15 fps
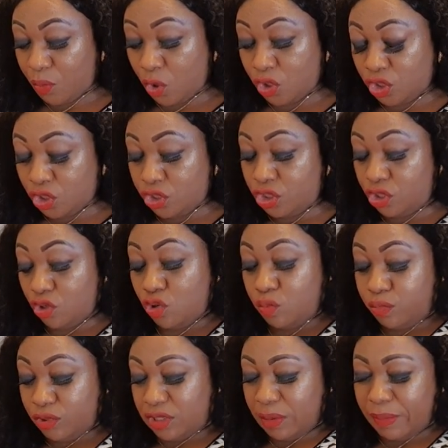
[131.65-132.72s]
On
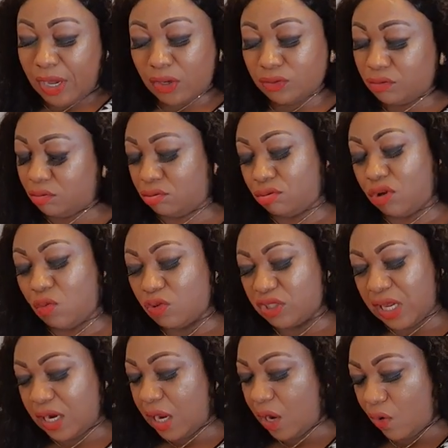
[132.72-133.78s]
YouTube, it's about
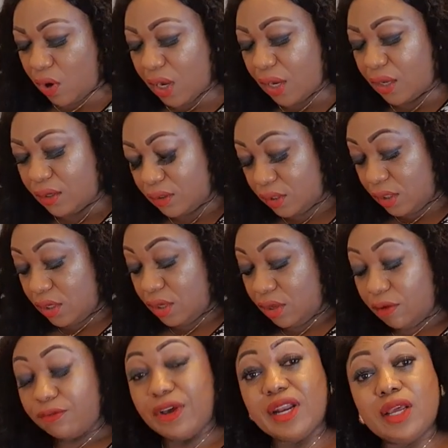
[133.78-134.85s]
almost an hour.
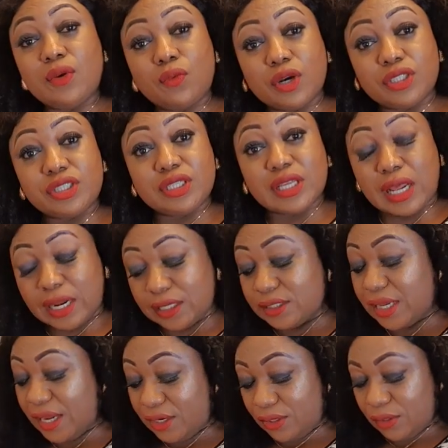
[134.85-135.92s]
Finally watch it, and I
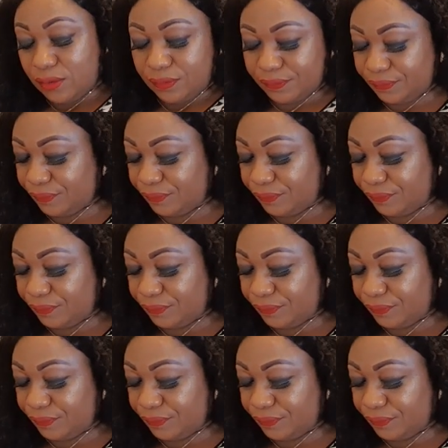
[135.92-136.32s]
tell you,